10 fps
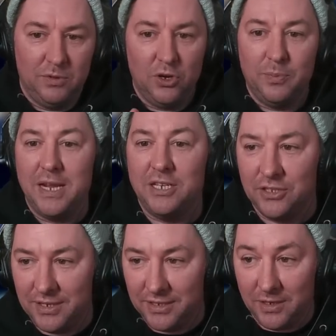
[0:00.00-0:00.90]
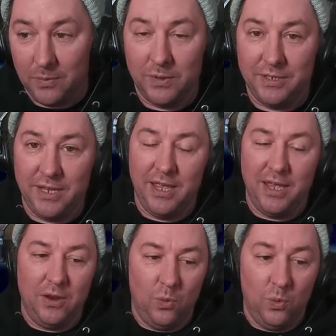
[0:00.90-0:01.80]
termination system was
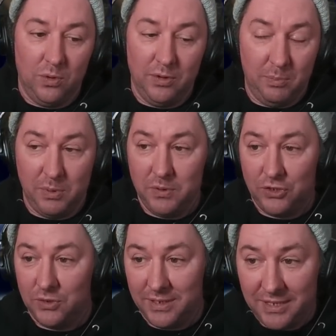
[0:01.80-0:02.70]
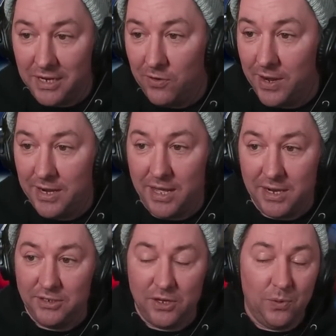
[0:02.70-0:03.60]
hit or the booster disintegrated on
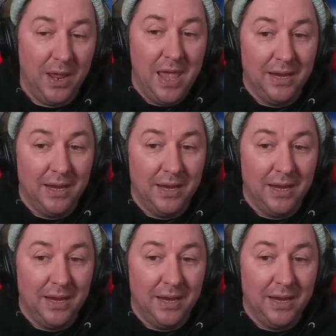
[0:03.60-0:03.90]
its own.